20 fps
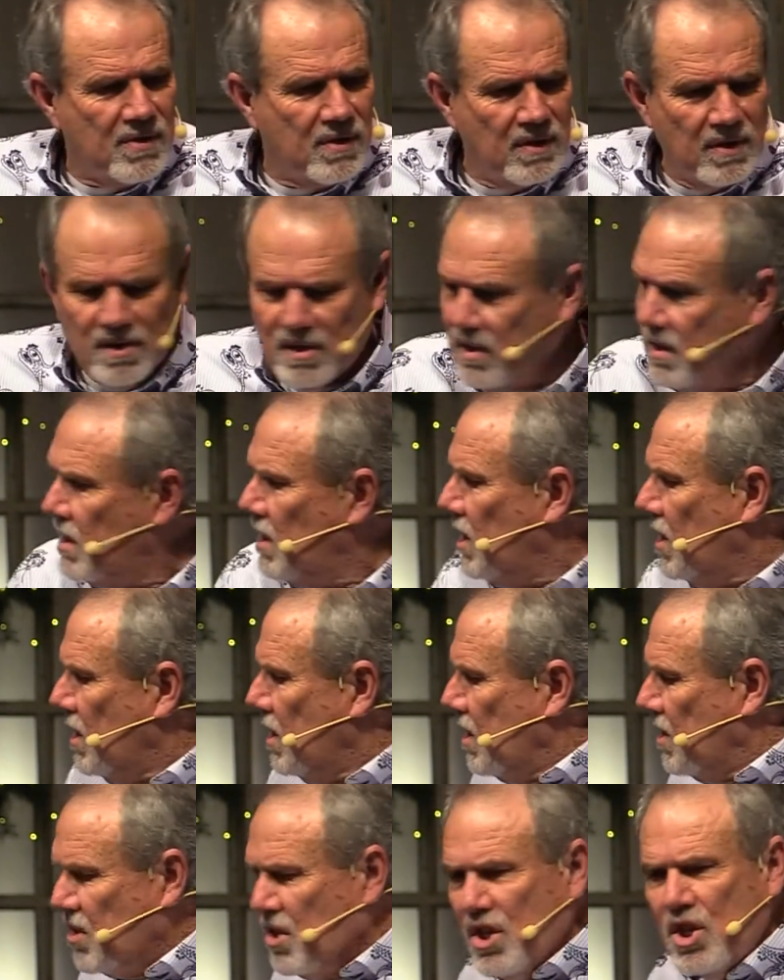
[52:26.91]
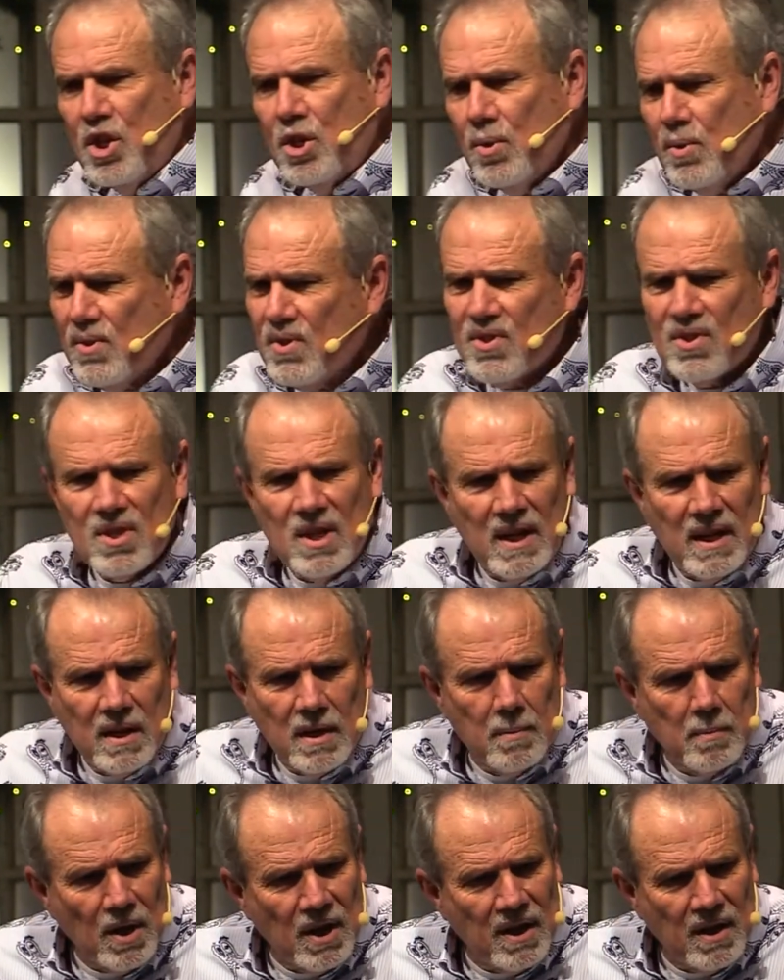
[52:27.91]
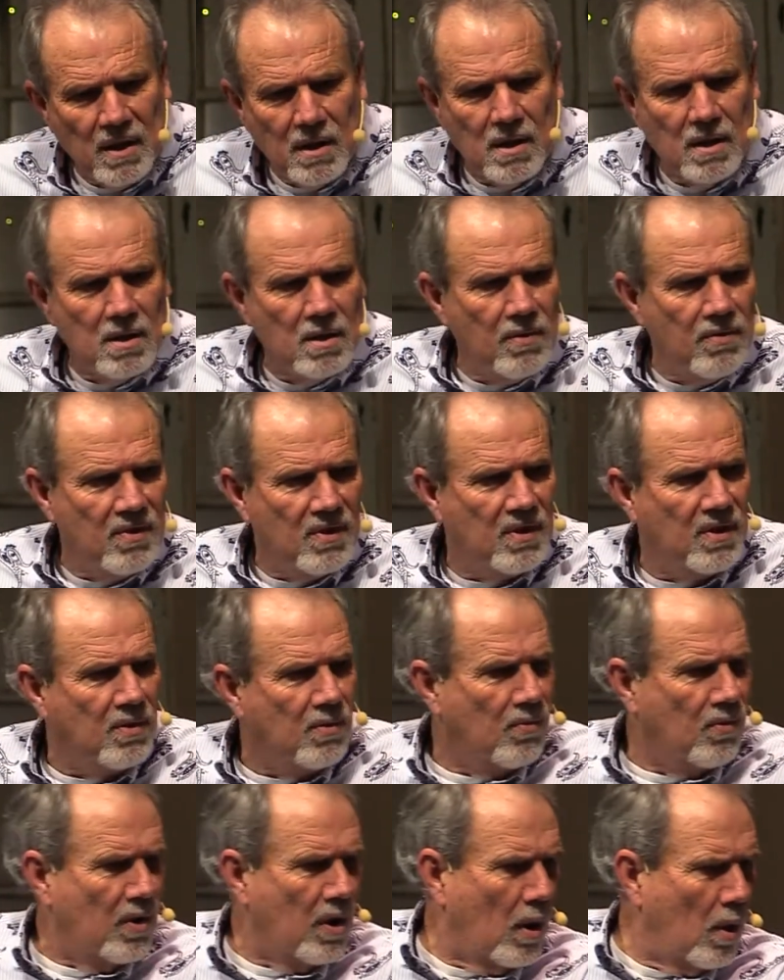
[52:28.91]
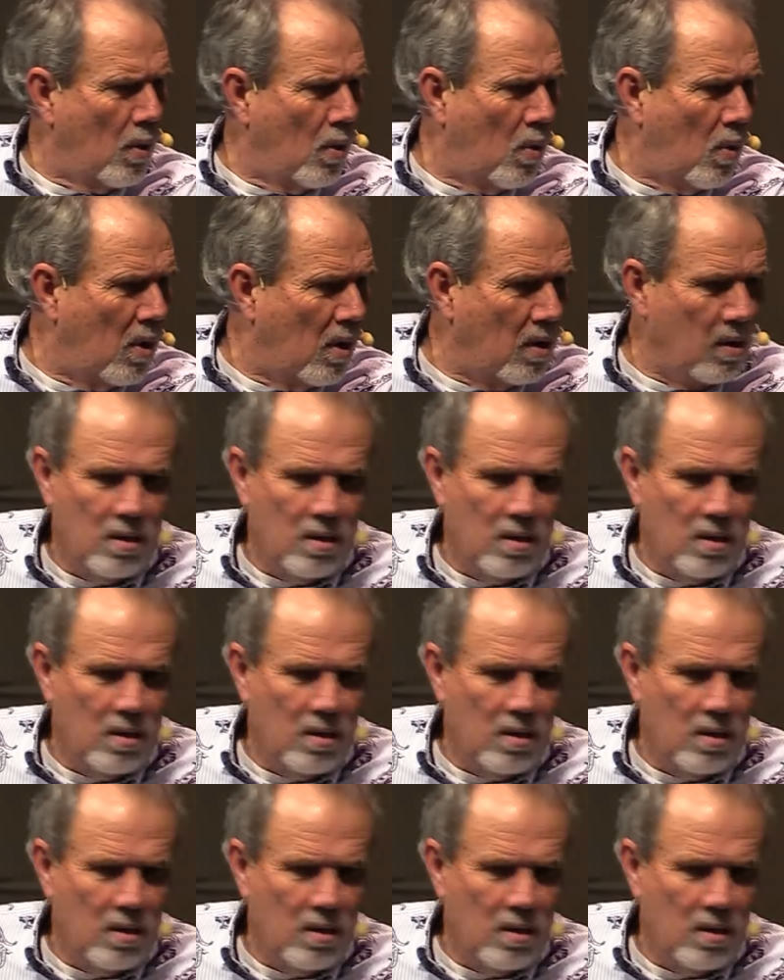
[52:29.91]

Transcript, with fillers: And he said, Do you see anybody in here that you know?